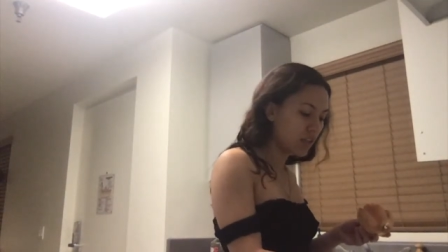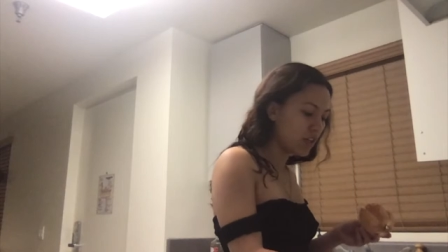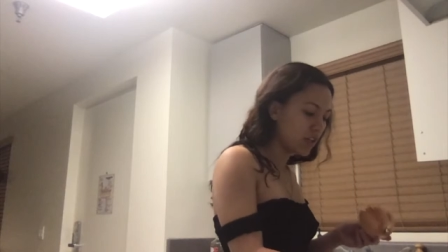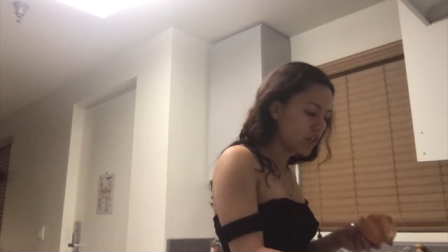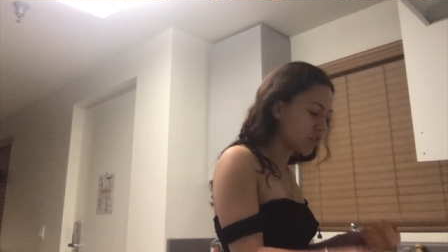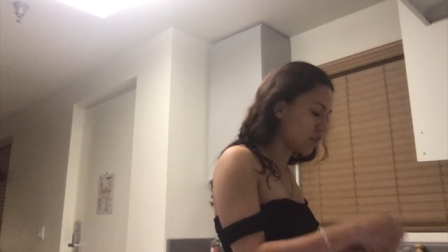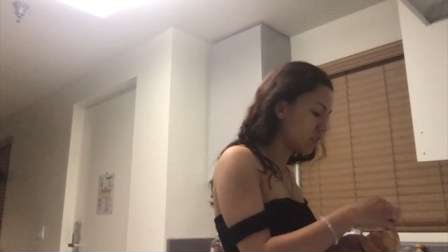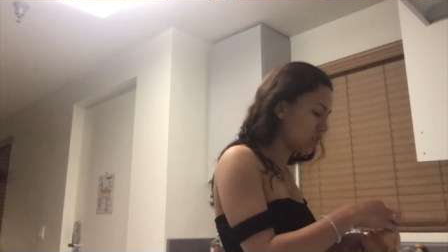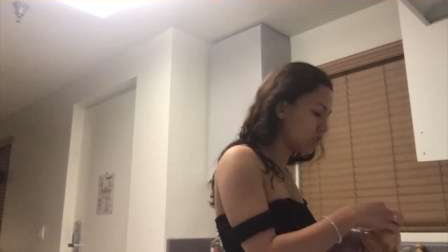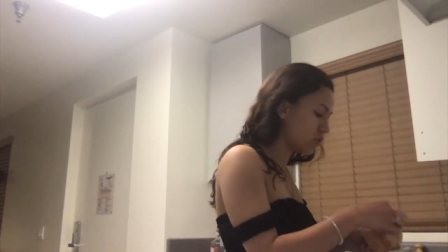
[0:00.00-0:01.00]
So this
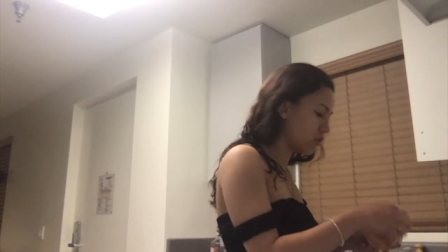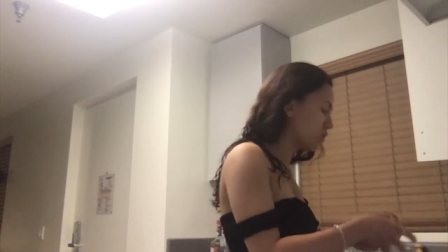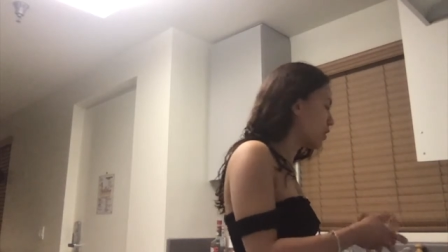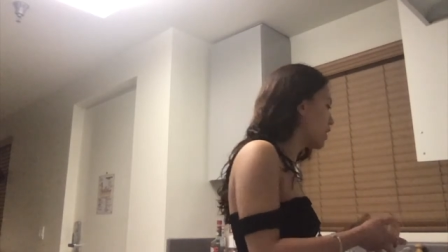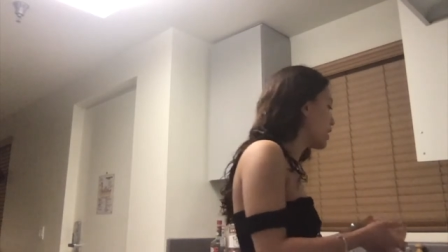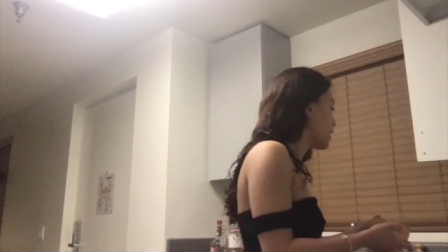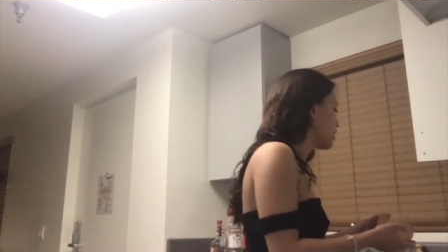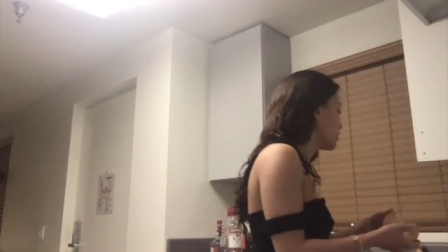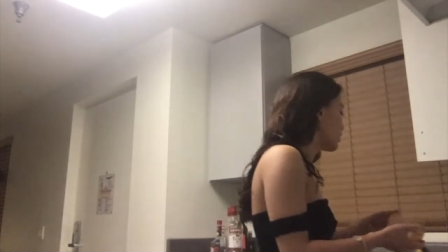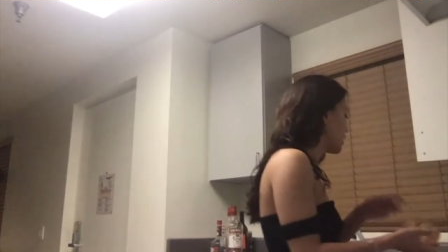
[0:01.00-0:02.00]
is totally a
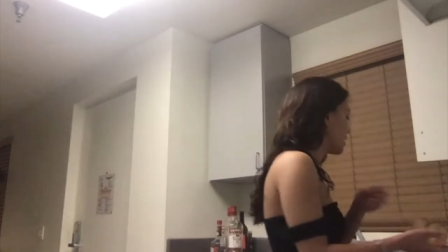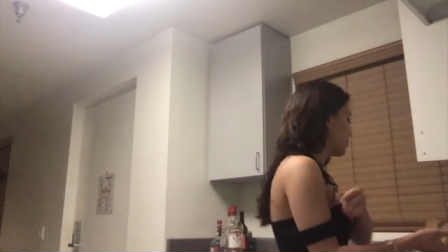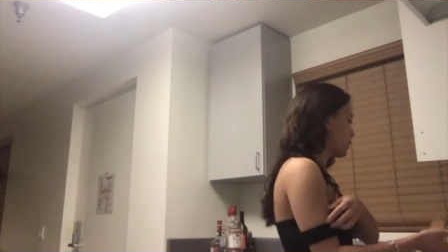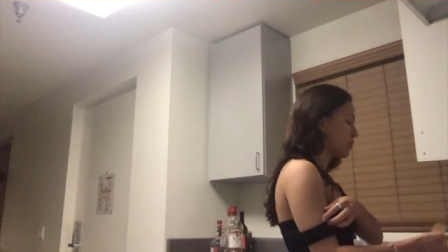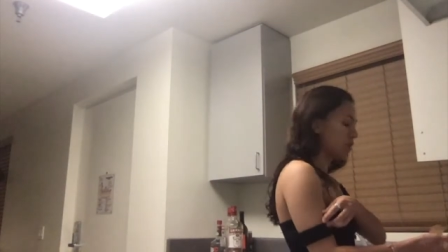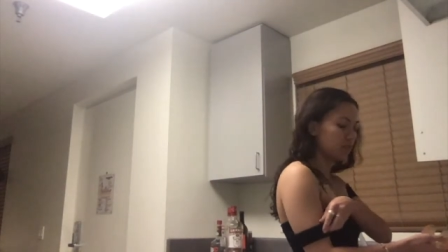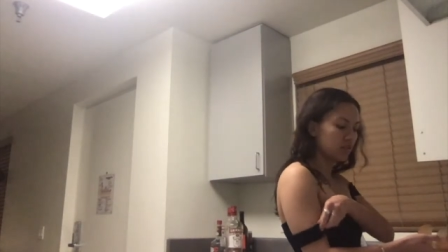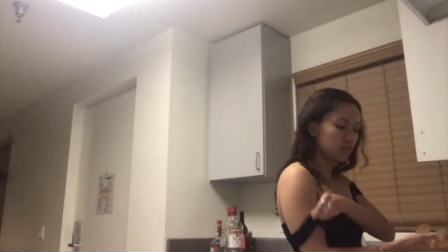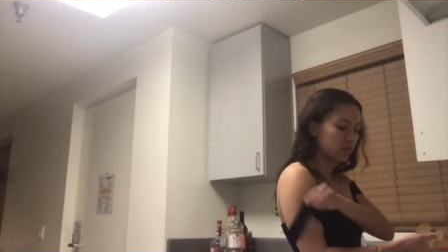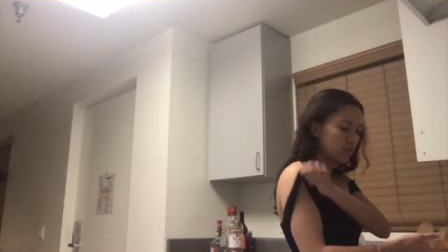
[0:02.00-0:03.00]
cooking experiment,
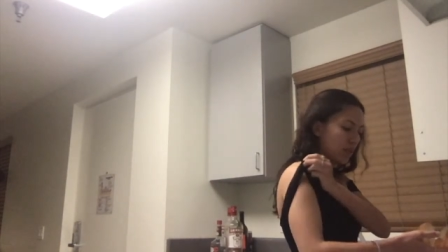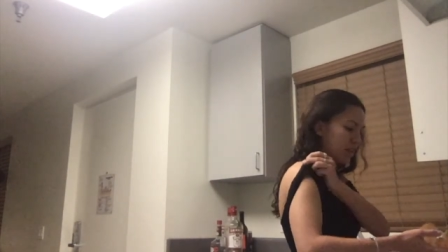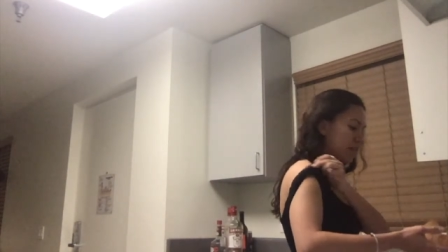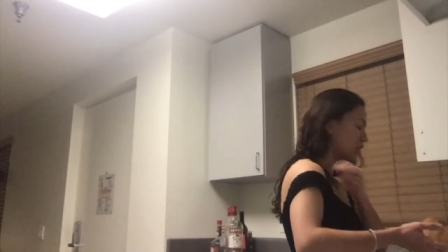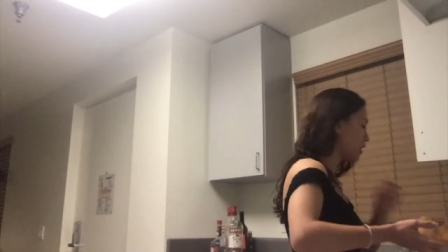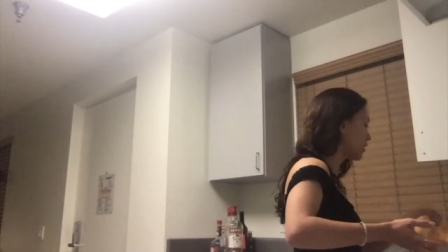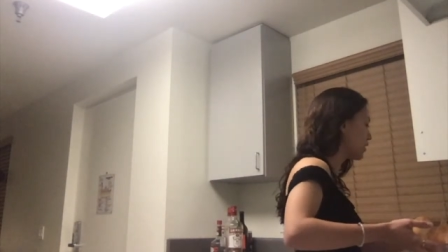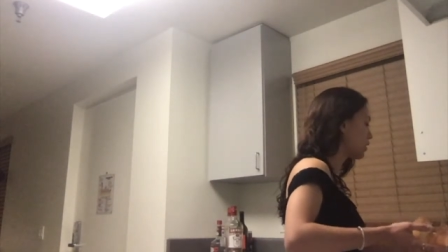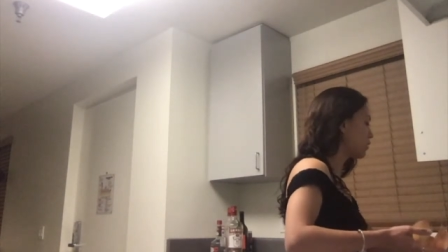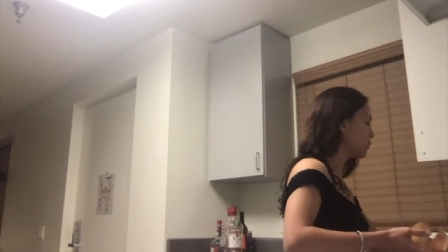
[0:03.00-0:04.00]
like kind of like
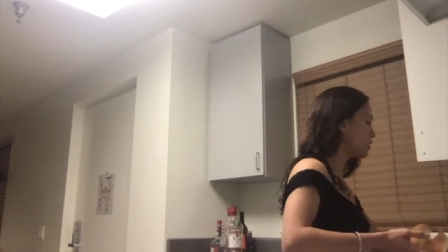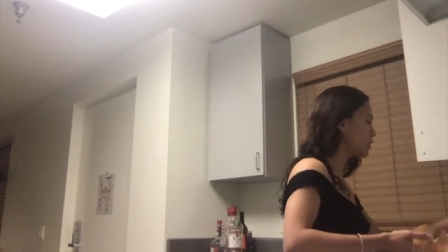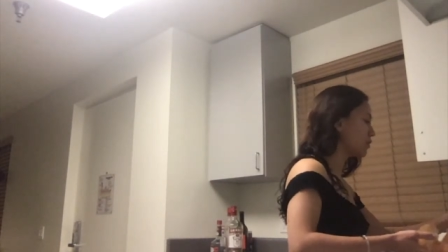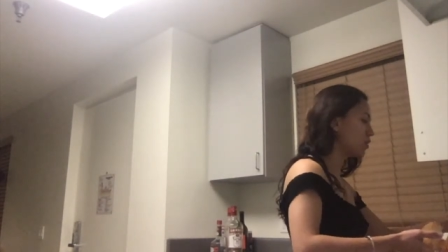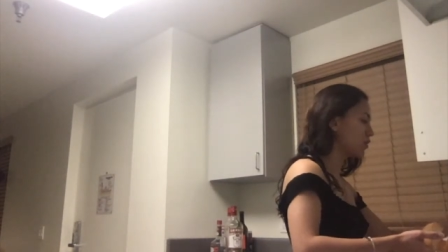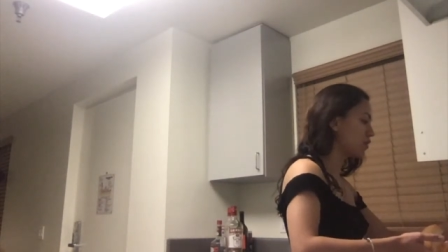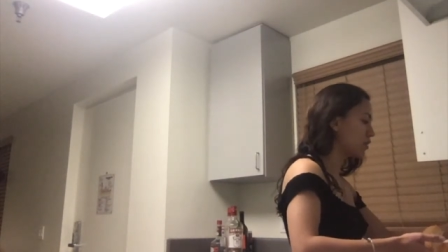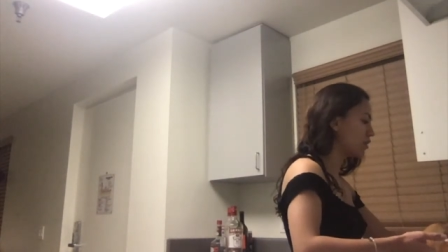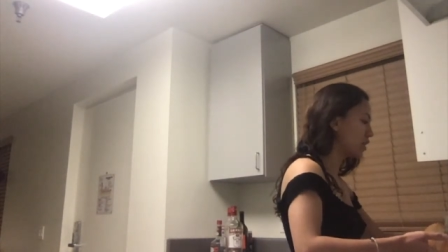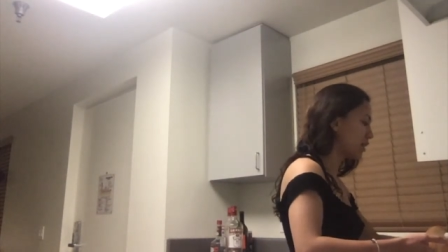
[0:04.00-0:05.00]
the ones that we do all the
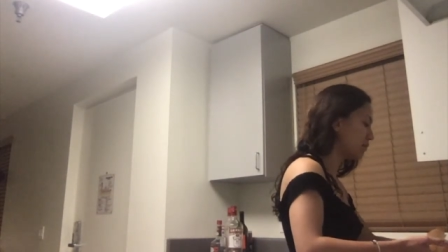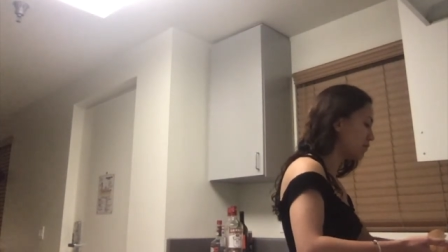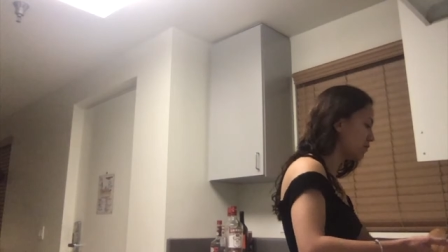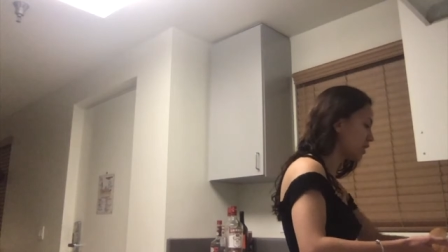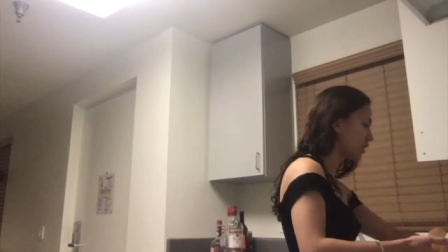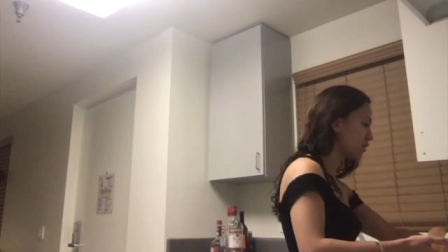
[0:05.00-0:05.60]
time, like